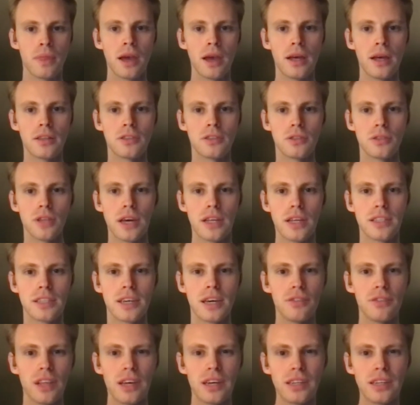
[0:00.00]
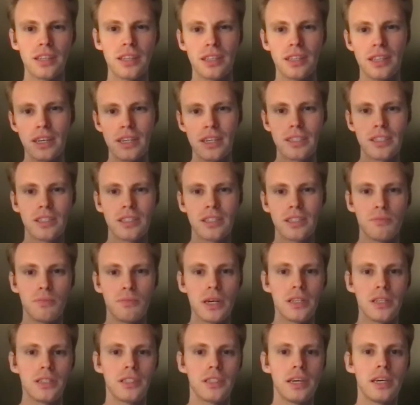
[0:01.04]
And so that's kind of like the next
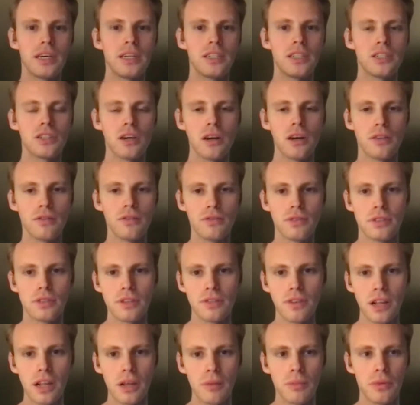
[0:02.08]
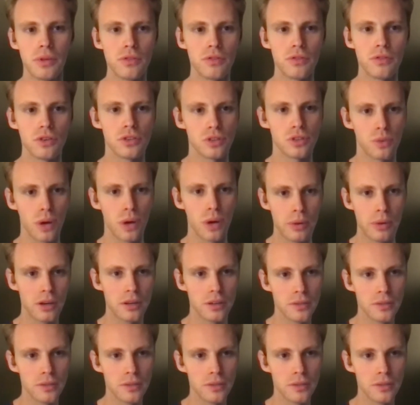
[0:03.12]
big stage of development for Ceramic.